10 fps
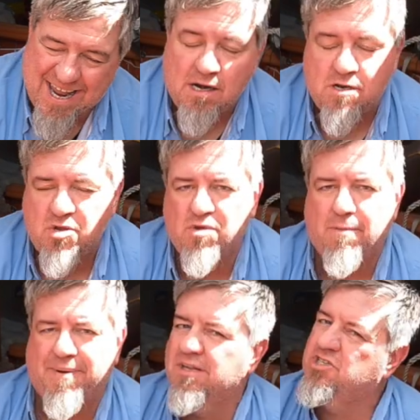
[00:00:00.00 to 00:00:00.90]
into the
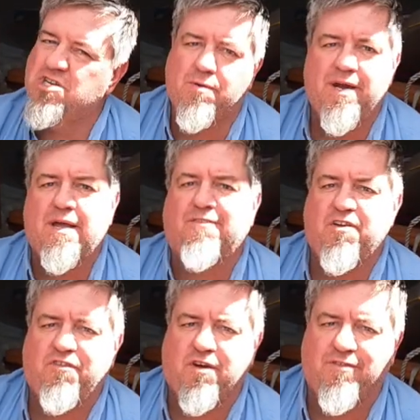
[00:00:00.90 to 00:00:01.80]
bilge to do any of our
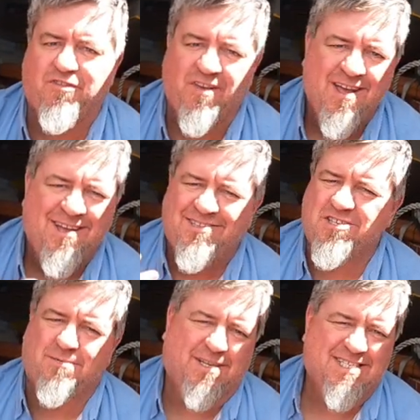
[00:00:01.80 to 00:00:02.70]
service.
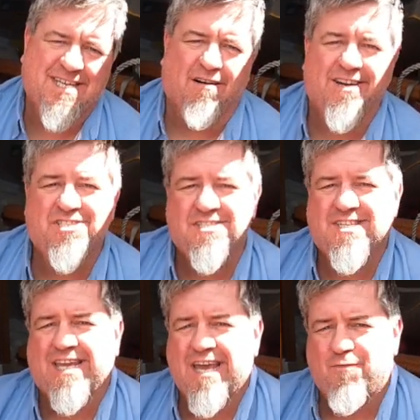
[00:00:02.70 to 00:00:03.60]
Just some considerations
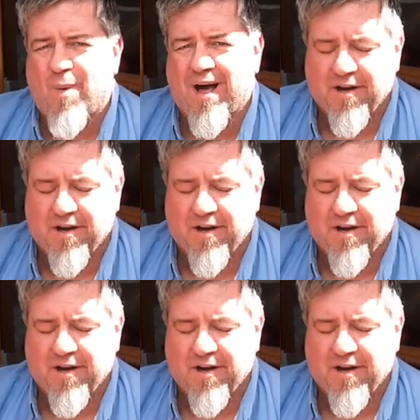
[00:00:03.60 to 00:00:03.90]
to give while